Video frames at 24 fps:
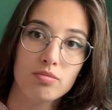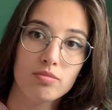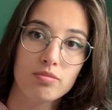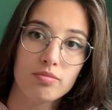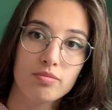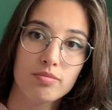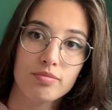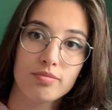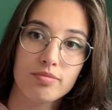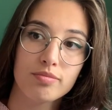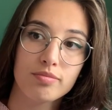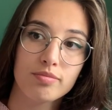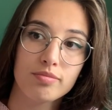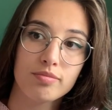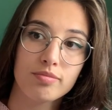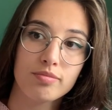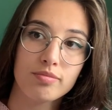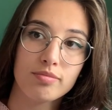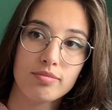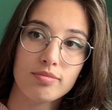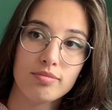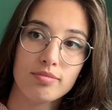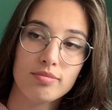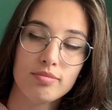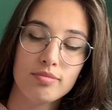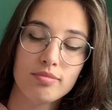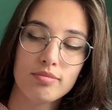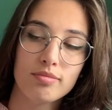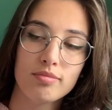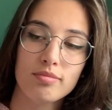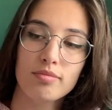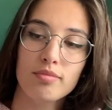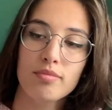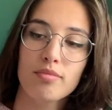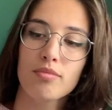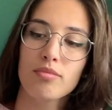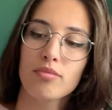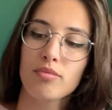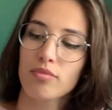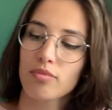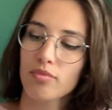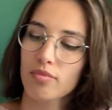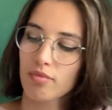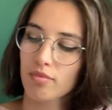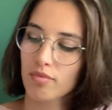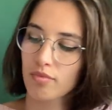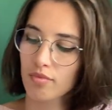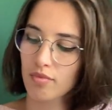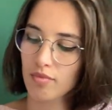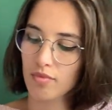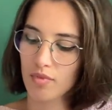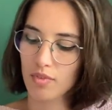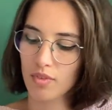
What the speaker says: (silence)